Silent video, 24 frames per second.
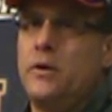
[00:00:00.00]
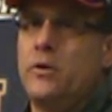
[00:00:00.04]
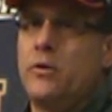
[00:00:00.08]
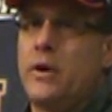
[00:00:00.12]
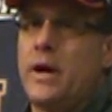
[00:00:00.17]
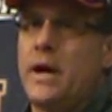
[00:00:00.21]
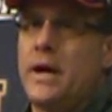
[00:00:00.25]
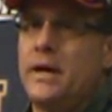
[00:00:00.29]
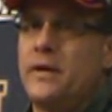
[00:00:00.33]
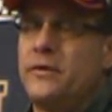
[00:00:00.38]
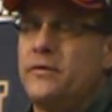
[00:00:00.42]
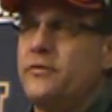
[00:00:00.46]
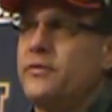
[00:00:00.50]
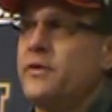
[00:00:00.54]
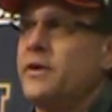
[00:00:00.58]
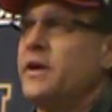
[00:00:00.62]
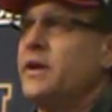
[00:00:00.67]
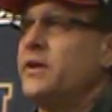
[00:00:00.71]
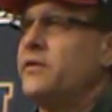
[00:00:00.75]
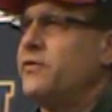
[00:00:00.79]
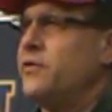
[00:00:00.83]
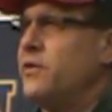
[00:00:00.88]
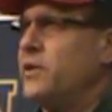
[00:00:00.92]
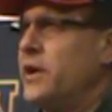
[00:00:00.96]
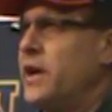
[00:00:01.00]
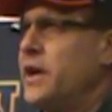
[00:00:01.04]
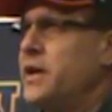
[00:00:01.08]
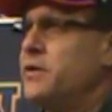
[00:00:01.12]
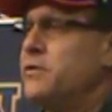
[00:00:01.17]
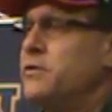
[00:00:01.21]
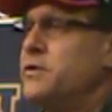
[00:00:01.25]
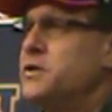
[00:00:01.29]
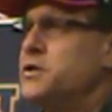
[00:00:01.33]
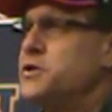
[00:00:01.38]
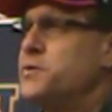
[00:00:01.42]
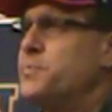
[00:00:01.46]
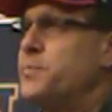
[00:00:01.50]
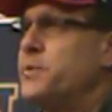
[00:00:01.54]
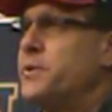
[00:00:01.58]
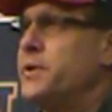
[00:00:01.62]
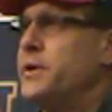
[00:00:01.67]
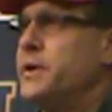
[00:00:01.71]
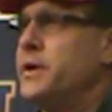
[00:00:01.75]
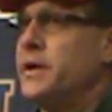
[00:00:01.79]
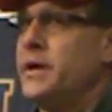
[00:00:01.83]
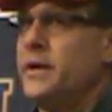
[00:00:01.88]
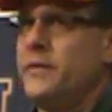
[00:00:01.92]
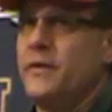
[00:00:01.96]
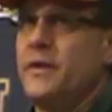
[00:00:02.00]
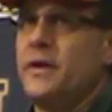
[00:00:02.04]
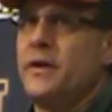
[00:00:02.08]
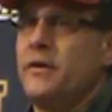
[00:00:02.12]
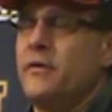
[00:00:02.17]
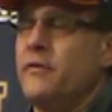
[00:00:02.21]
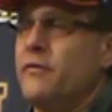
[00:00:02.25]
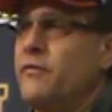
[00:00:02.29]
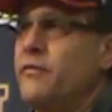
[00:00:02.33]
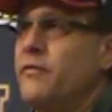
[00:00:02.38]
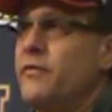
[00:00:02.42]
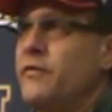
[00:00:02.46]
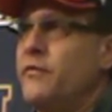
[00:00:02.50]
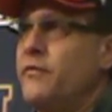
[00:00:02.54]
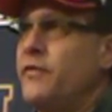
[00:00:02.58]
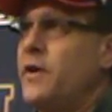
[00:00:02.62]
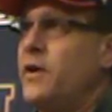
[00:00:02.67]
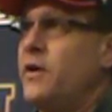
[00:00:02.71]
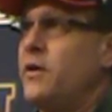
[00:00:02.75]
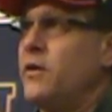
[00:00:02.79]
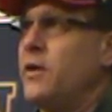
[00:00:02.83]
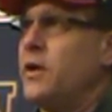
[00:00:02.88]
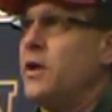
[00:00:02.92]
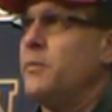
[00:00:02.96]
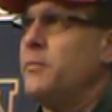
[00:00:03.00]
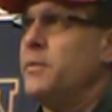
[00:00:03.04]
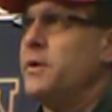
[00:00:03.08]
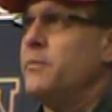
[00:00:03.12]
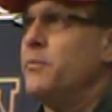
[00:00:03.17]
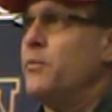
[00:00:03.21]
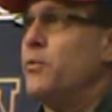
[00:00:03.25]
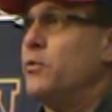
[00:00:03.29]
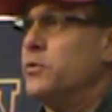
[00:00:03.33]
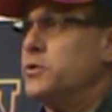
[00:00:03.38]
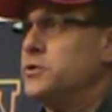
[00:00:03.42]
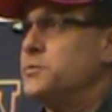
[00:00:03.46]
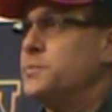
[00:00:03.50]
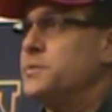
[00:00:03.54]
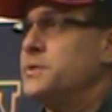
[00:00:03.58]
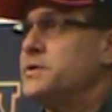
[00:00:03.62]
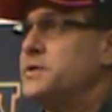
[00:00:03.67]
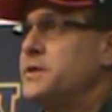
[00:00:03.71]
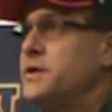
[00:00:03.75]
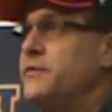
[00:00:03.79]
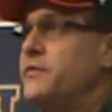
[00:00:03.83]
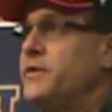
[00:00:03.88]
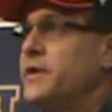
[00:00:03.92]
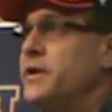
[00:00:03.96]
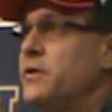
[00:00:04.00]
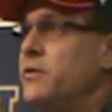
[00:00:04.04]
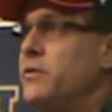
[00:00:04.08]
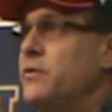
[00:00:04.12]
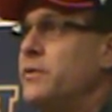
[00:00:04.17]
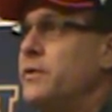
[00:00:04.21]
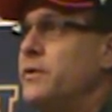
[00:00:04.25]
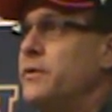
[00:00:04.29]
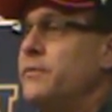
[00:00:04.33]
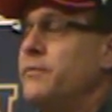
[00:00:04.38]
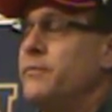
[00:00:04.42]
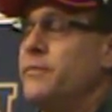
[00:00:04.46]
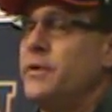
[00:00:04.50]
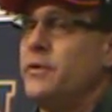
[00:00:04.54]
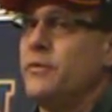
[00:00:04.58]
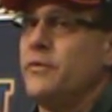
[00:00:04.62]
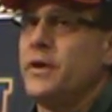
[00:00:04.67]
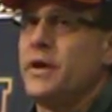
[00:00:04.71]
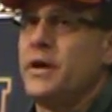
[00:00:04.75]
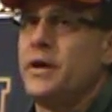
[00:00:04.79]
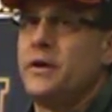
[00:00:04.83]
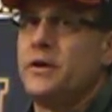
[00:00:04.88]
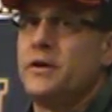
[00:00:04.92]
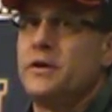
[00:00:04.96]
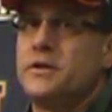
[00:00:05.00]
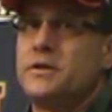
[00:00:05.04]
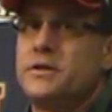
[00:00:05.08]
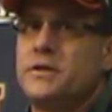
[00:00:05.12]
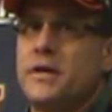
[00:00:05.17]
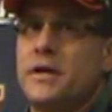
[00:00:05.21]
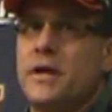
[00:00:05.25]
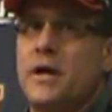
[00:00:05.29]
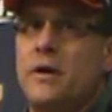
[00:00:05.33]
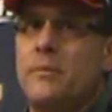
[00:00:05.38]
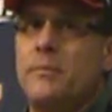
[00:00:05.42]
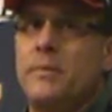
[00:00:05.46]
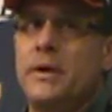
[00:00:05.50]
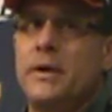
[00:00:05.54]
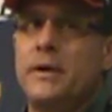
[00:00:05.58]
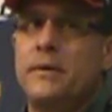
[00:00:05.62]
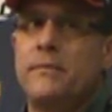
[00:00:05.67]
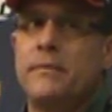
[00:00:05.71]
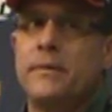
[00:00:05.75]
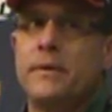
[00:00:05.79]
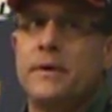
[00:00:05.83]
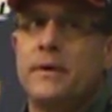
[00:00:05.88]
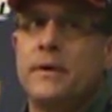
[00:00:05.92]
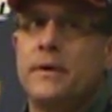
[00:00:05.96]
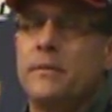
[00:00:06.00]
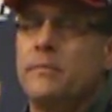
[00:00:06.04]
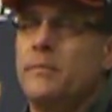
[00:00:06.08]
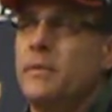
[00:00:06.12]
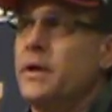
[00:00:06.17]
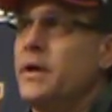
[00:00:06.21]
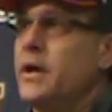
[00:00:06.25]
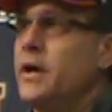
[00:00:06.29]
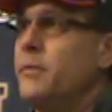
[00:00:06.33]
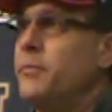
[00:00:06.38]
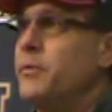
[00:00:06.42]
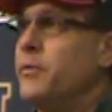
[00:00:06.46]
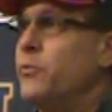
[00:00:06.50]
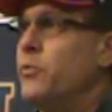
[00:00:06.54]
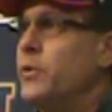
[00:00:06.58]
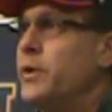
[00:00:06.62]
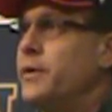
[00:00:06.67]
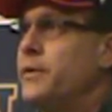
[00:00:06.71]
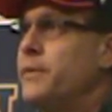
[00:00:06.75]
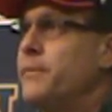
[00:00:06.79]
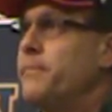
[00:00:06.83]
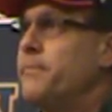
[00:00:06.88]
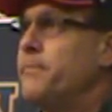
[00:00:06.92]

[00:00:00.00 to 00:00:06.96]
as it gets later in spring and then in fall, I'll be more specific on, the areas that I'll be helping with.